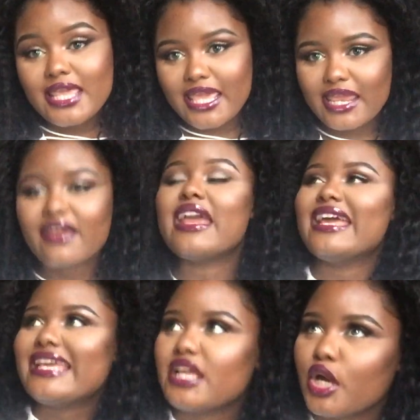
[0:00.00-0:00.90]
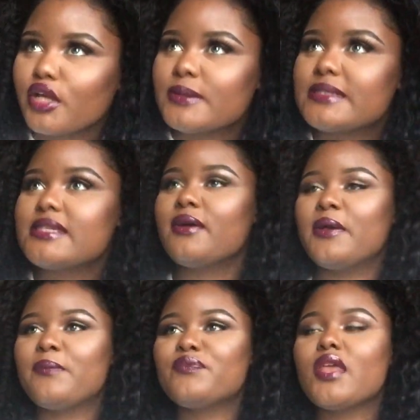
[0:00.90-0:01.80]
Here it goes.
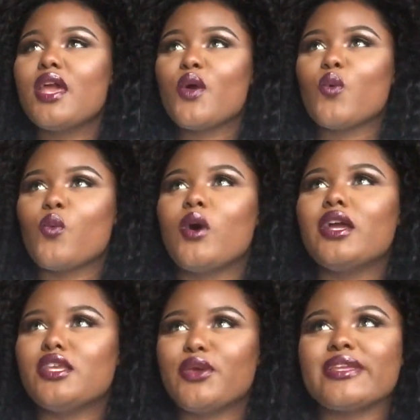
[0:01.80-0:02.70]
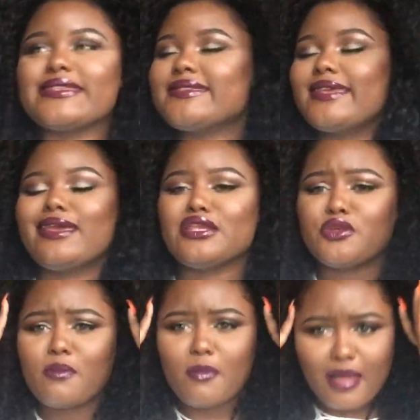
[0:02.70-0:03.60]
What you can see in
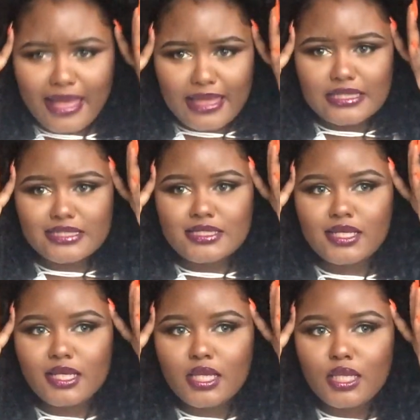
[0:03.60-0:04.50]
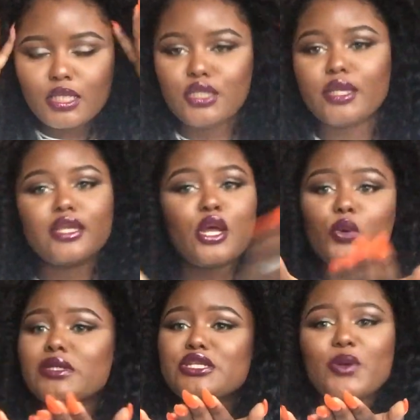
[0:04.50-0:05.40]
your mind, you can
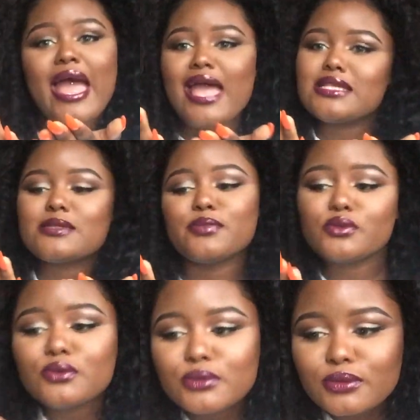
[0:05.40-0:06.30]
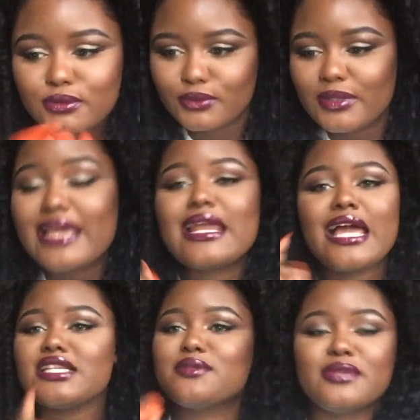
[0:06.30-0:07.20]
hold in your hands, boo. And
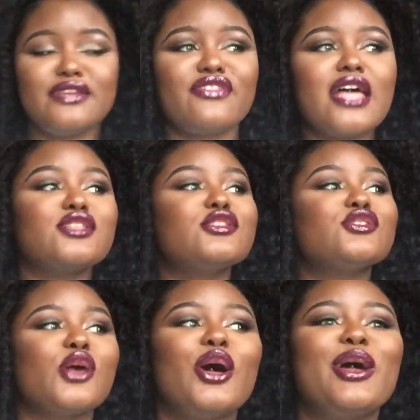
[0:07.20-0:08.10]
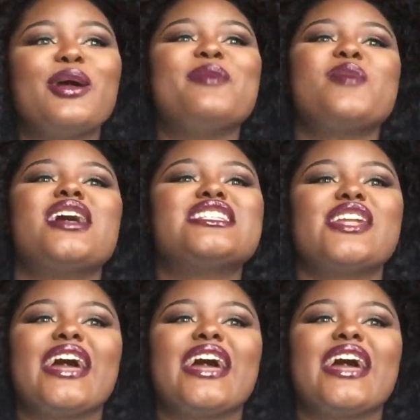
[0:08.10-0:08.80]
I actually believe that so much.